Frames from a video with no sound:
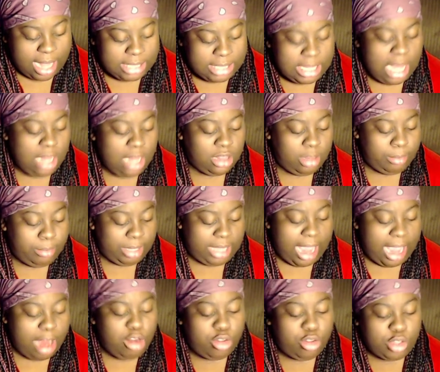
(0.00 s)
the
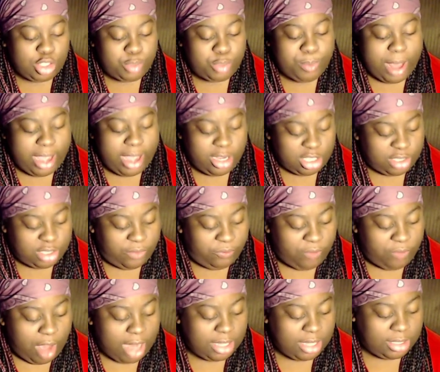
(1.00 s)
mechanical spiders
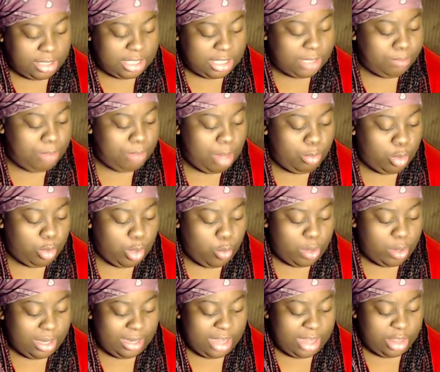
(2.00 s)
fought, dismembering one
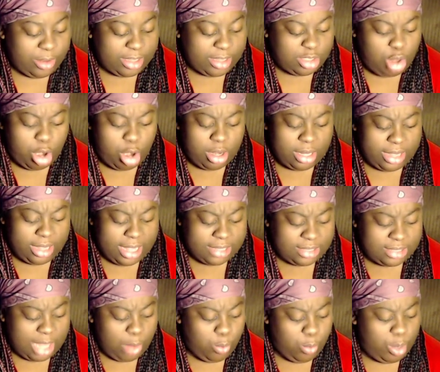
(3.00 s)
another as heartily as they
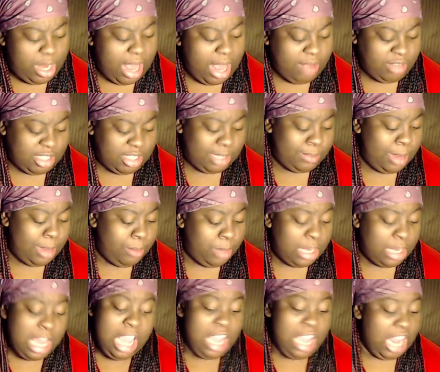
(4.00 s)
would have dismembered
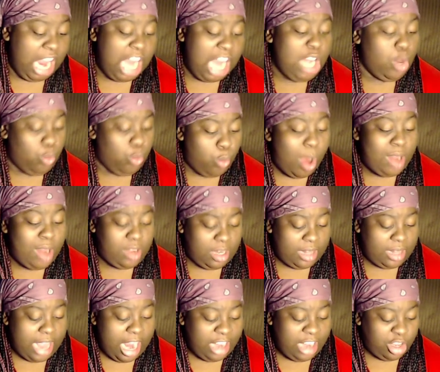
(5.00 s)
any
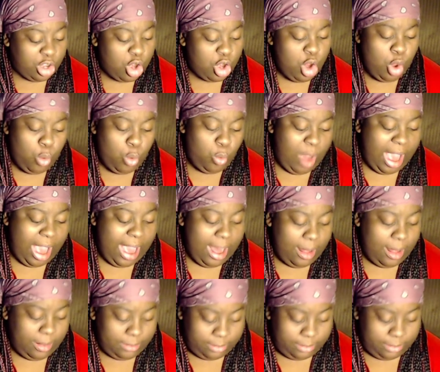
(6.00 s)
Wonderlander, while,